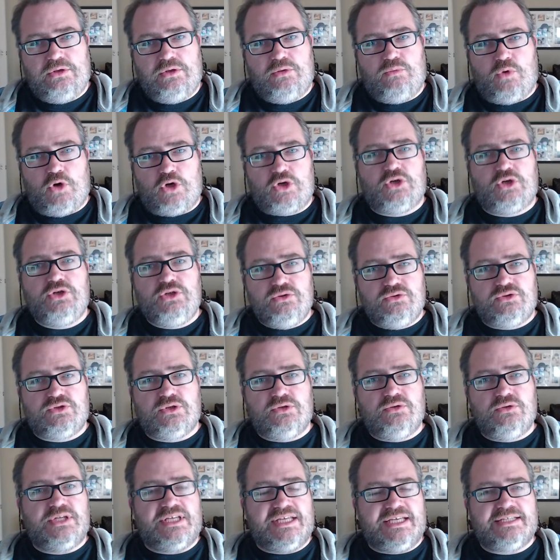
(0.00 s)
What can you
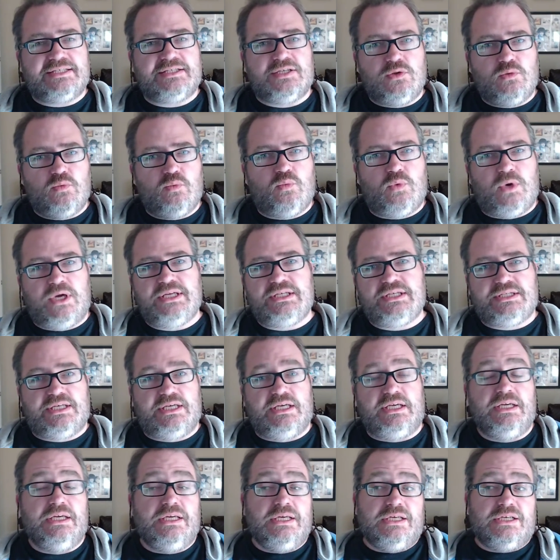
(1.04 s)
do that isn't
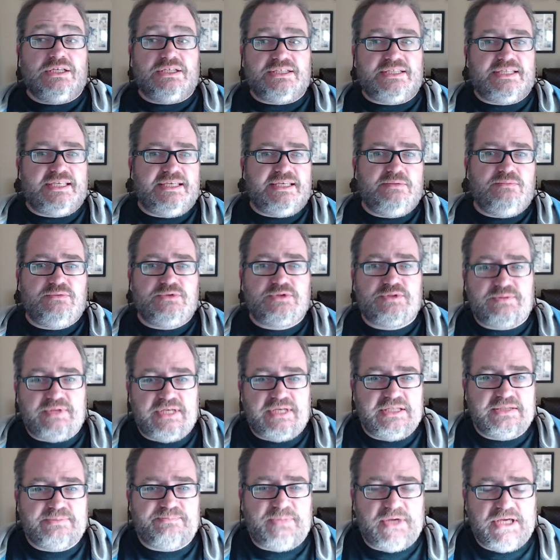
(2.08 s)
waiting? Because
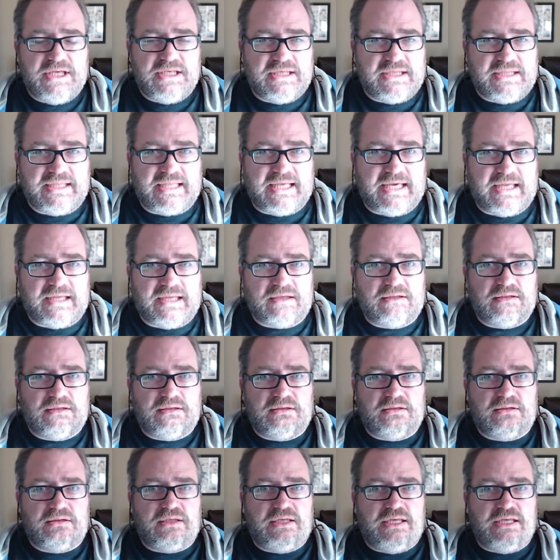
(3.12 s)
he's been in that
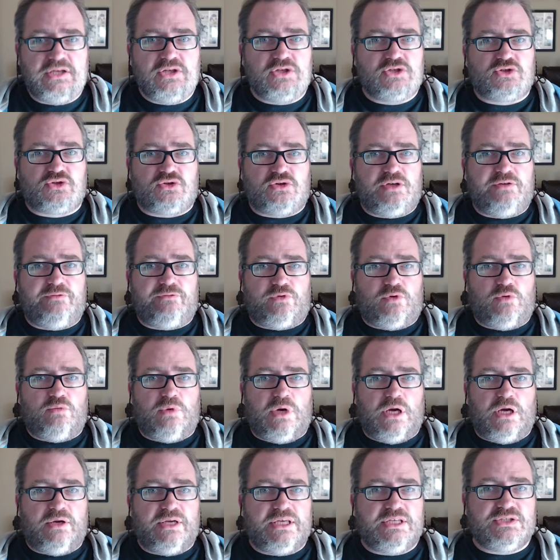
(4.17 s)
industry for a
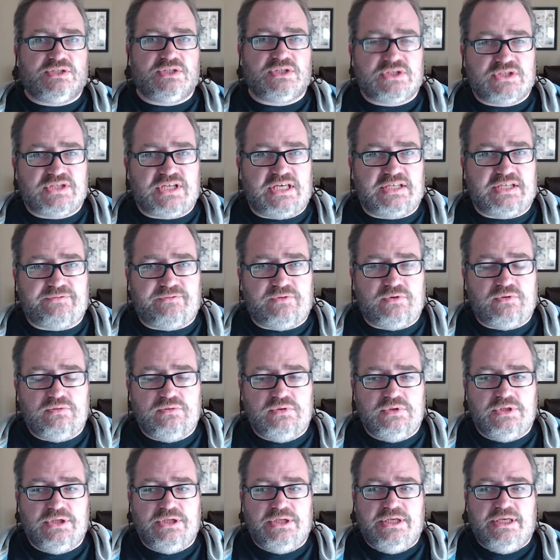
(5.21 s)
while. He's
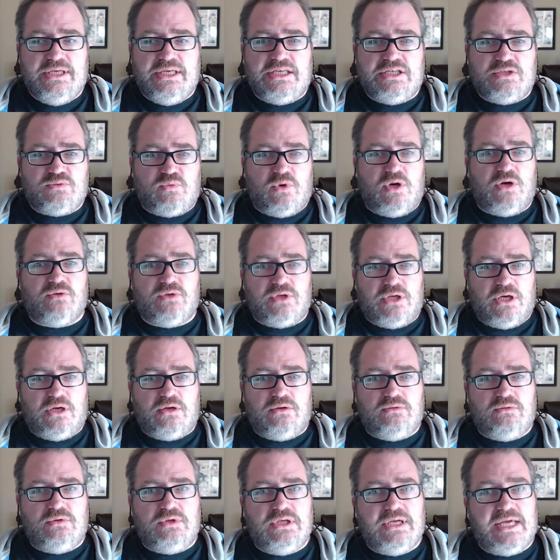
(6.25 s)
successful. He's well
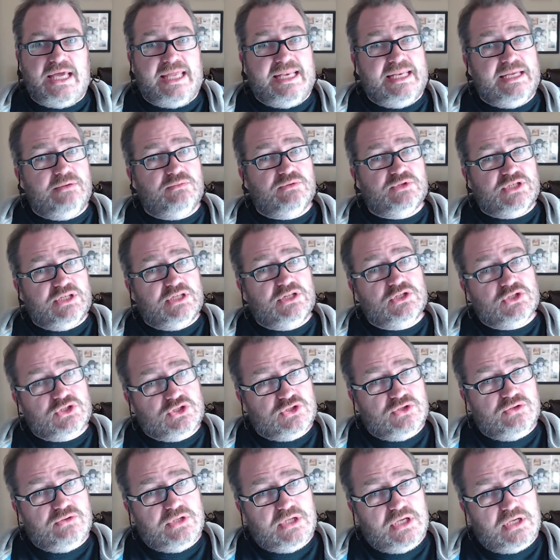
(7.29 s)
known. And he was in the
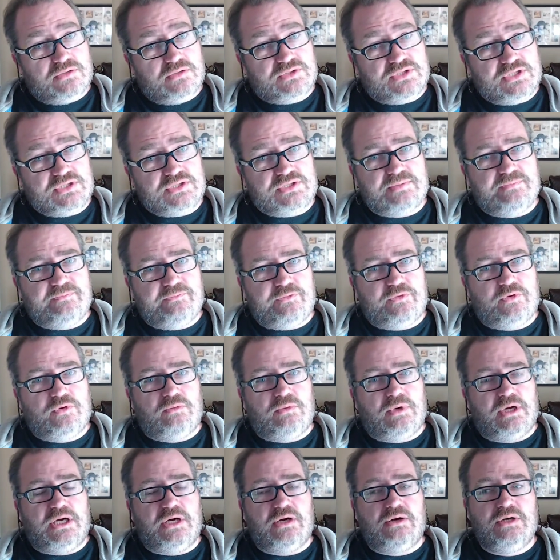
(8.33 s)
studio system for a
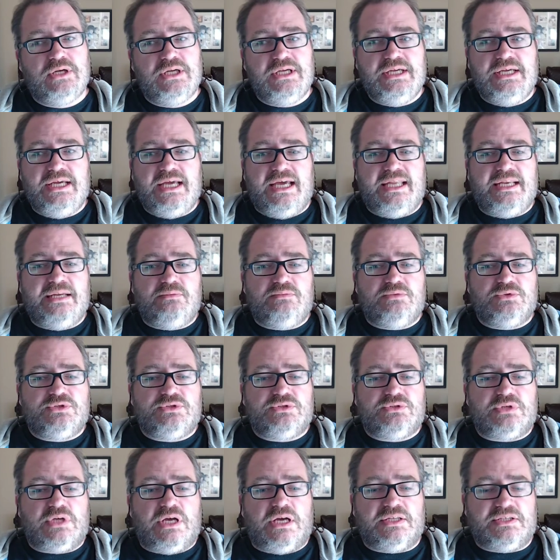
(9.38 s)
while. And it
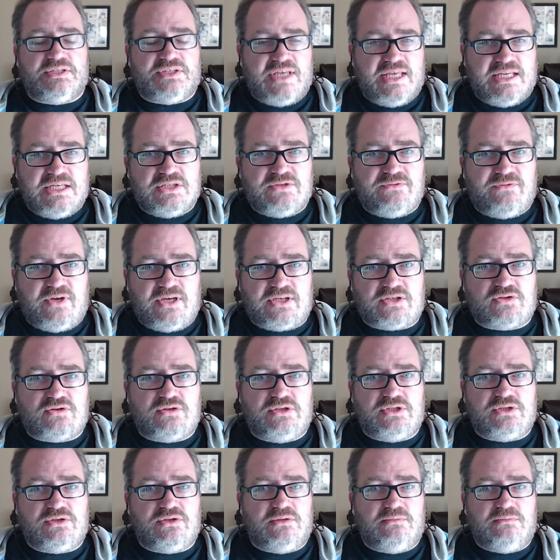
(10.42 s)
was
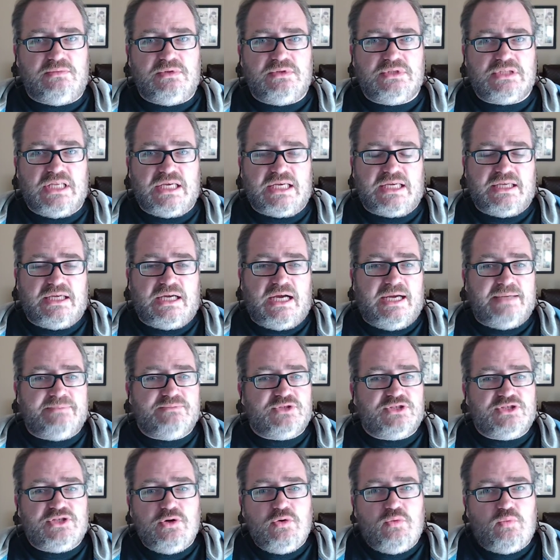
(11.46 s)
unsatisfactory to him. He's like, I'm
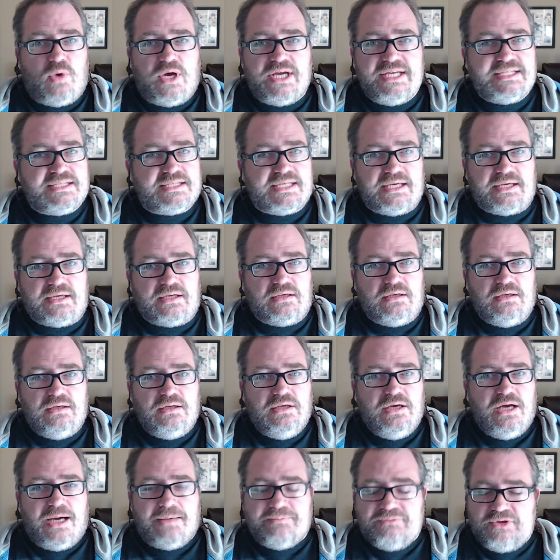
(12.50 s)
still waiting.
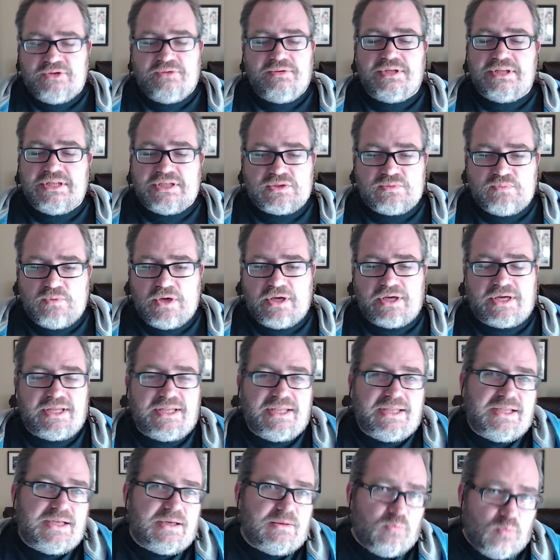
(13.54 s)
I'm doing this work.
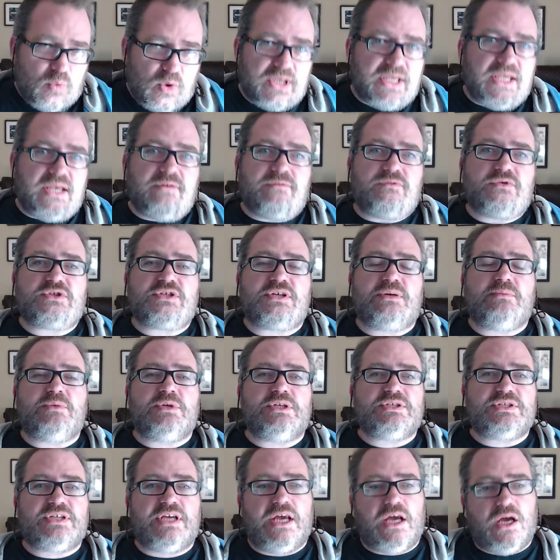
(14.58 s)
And then I'm waiting for someone
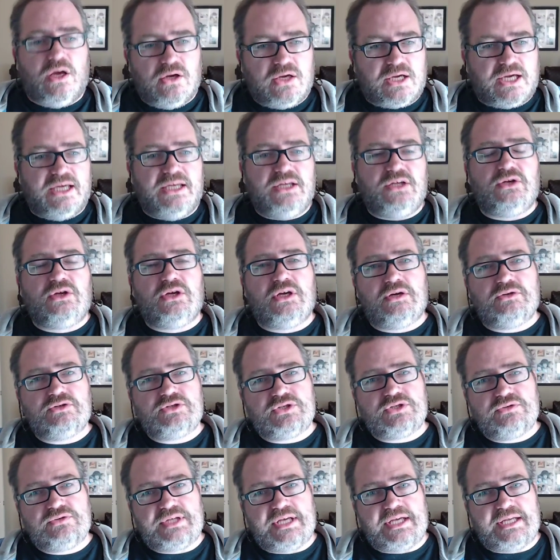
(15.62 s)
to say, okay, you can go
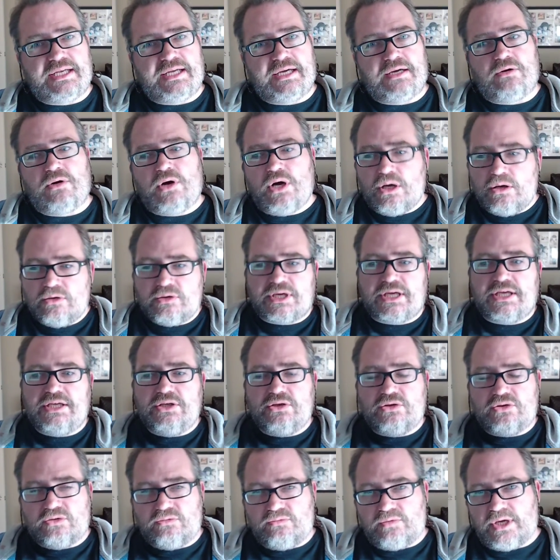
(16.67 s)
shoot that now. Or okay,
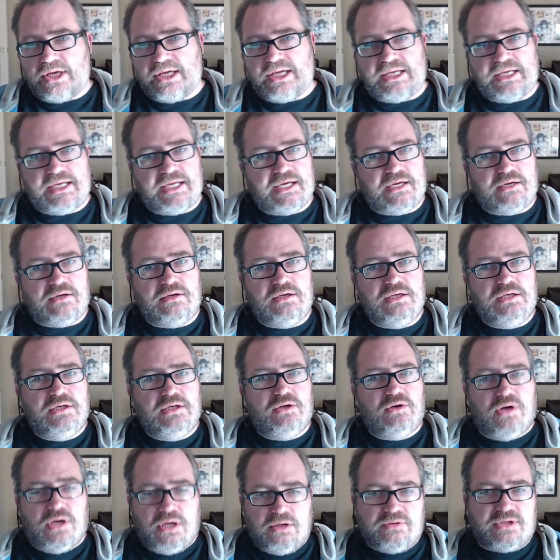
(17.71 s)
you can write it now.
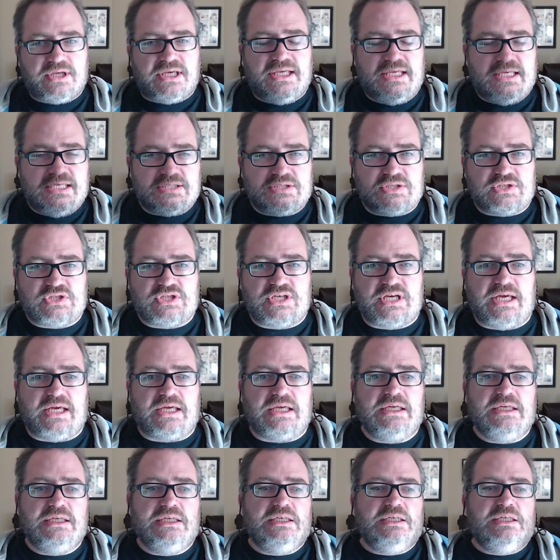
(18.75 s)
Or okay, here's a check.
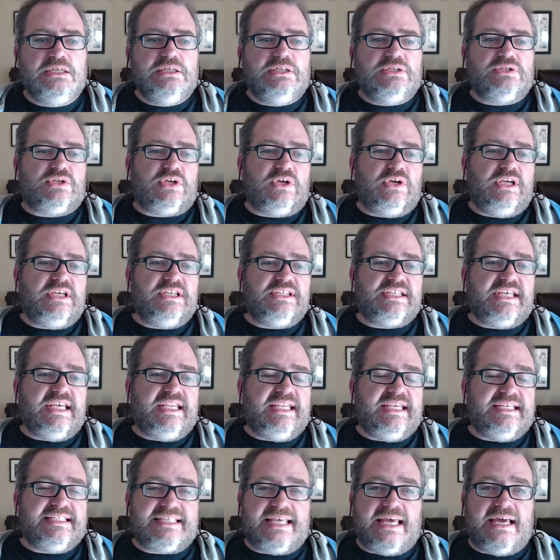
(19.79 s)
So he said
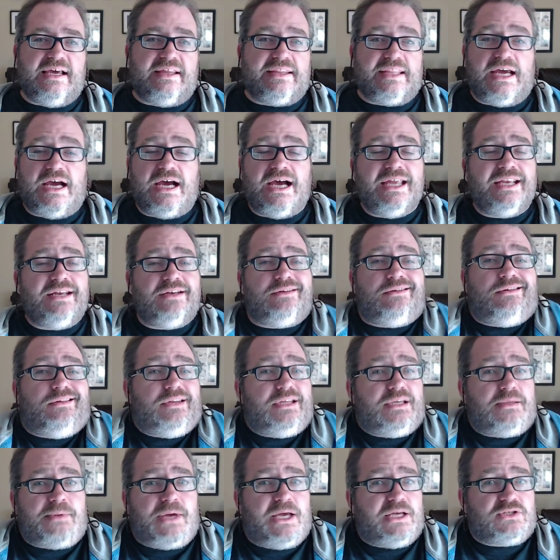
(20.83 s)
he's out of that. I don't know
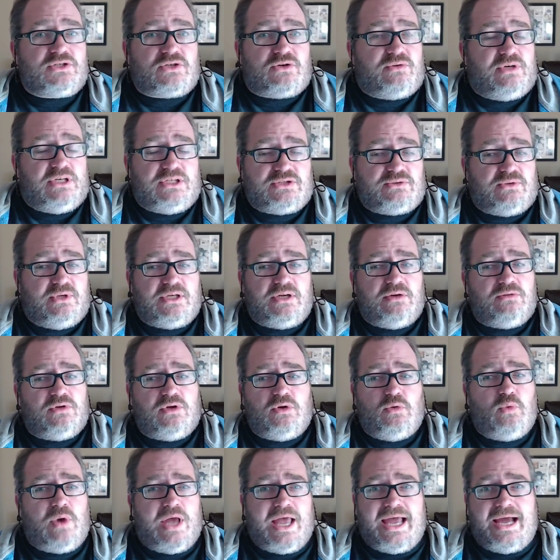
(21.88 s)
anything about his career, so I don't
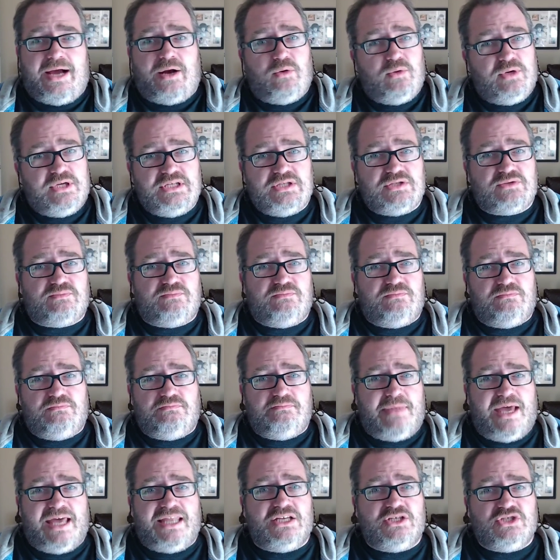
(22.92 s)
know how he's
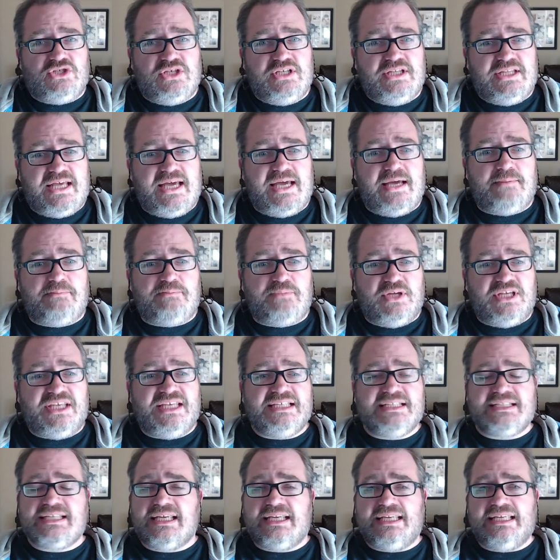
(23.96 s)
managing that. But he
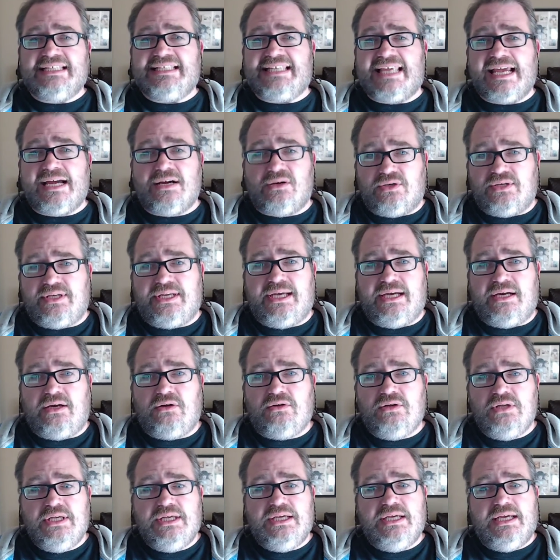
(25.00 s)
said he's out
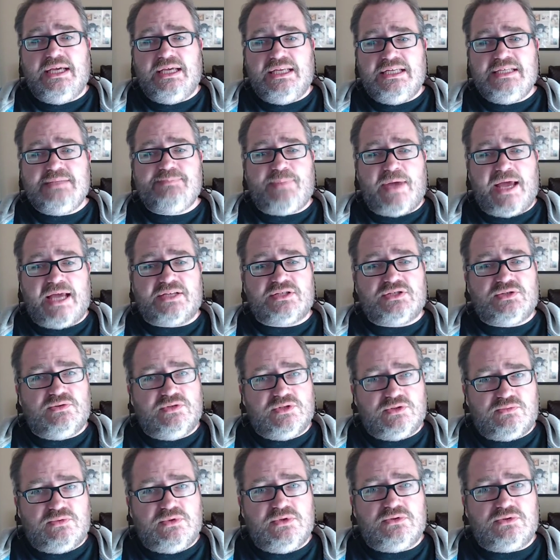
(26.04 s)
now, and he's back to
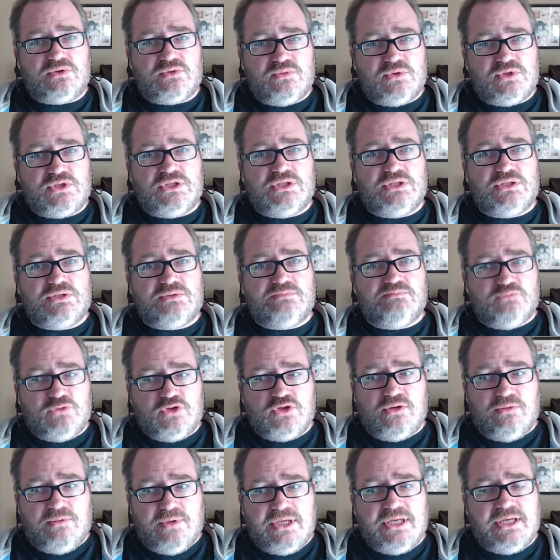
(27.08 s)
his roots, which is
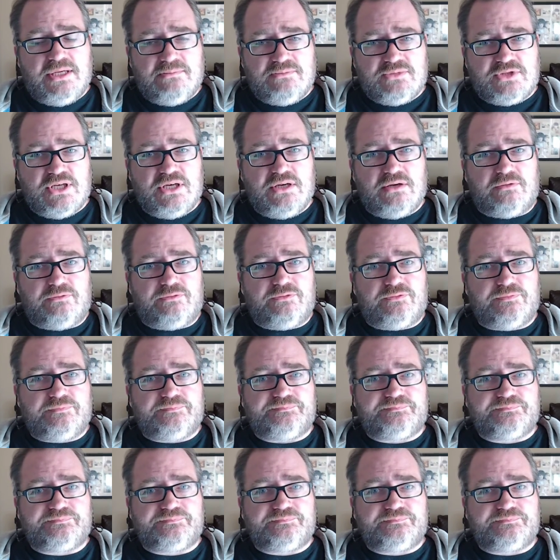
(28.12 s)
doing it himself.